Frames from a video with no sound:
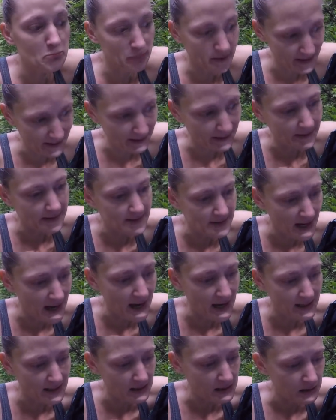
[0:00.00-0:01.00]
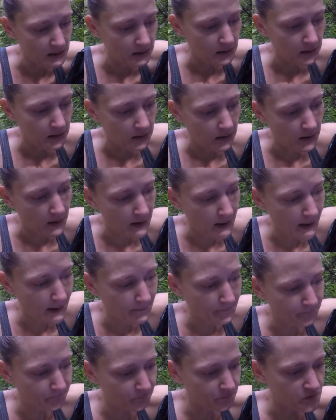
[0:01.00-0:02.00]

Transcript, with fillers: big day. Um,